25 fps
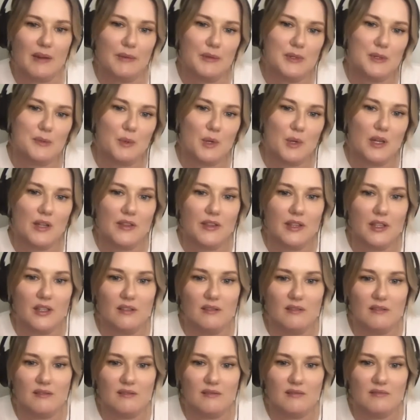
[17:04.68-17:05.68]
worth it.
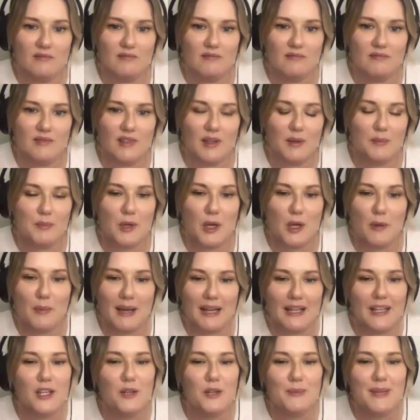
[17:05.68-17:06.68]
At Burbank,
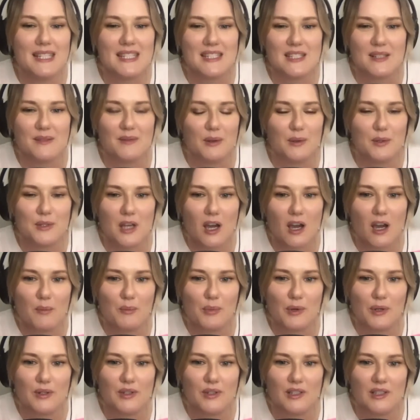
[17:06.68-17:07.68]
you missed him. I was
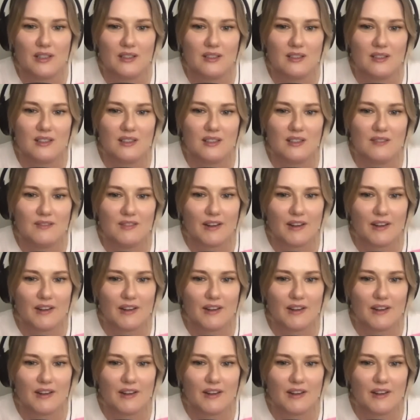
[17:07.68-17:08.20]
heartbroken. Very